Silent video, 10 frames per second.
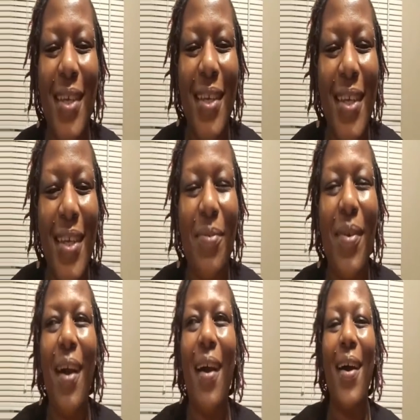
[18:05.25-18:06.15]

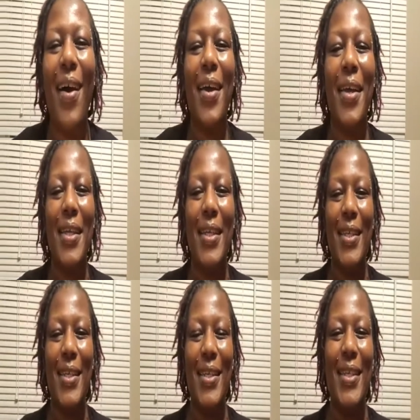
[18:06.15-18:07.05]
Everybody. Wow.
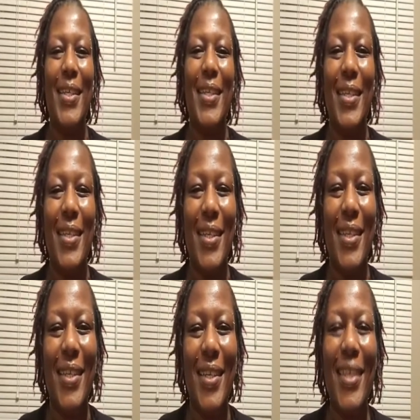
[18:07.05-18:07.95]
We
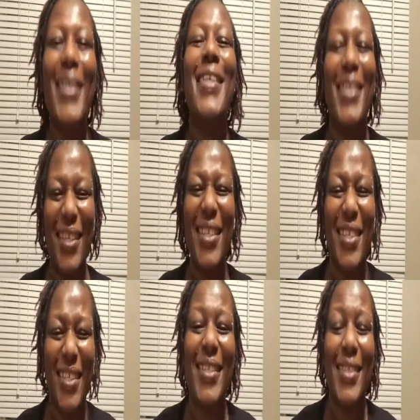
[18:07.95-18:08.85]
love all y'all
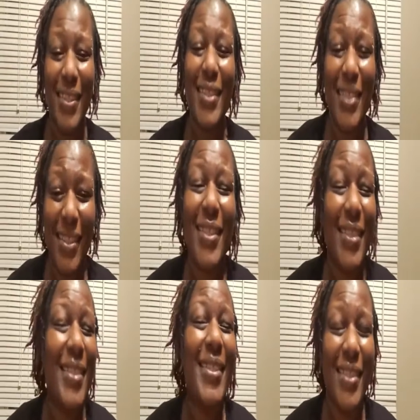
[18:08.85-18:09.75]

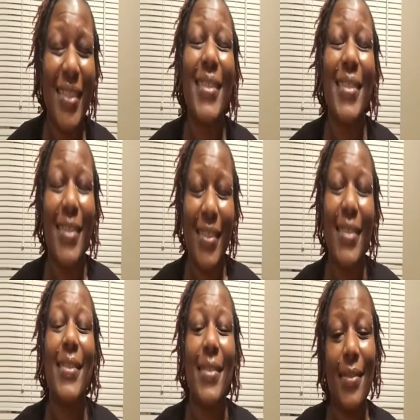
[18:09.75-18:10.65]
inspirations to us on the
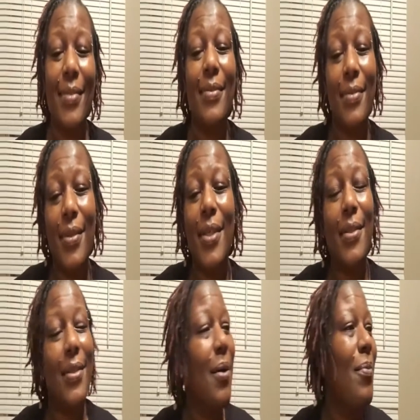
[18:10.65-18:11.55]
daily. So
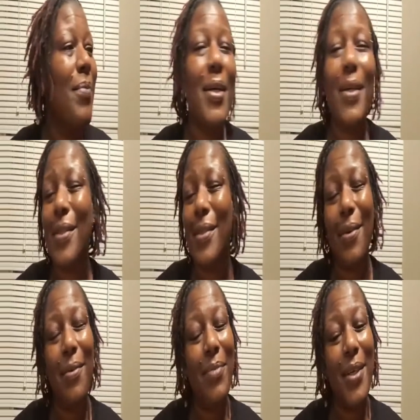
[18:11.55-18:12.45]
we so much,
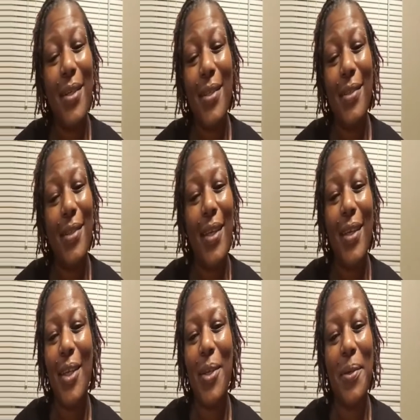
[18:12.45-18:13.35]
so much.
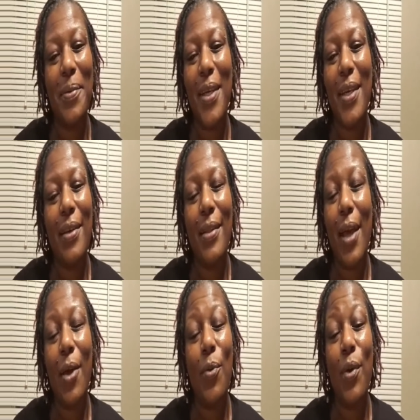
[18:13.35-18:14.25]
Thank you.
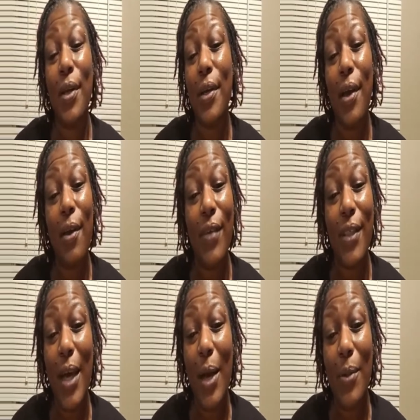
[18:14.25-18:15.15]
Like um, who would have ever
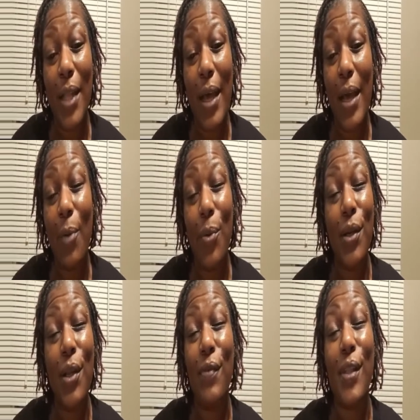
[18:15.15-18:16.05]
thought? Like I would
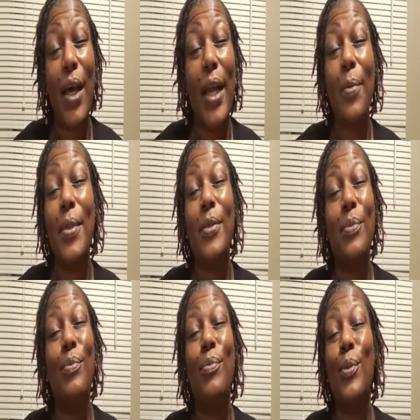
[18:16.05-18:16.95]
have never thought I was
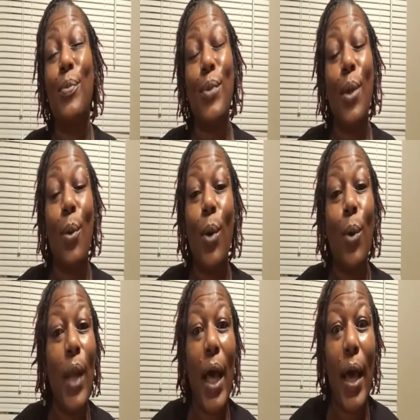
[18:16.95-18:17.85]
gonna go
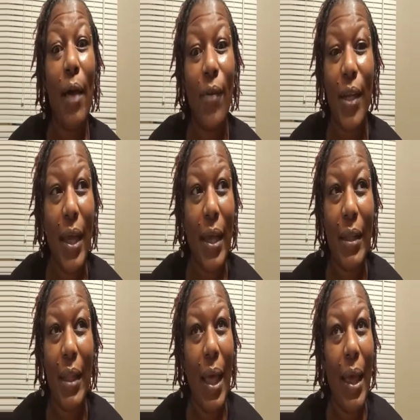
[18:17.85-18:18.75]
live one day.
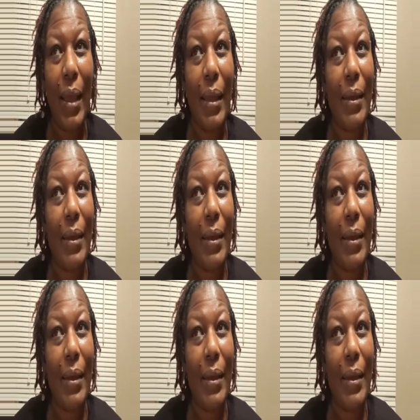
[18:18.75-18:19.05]
Like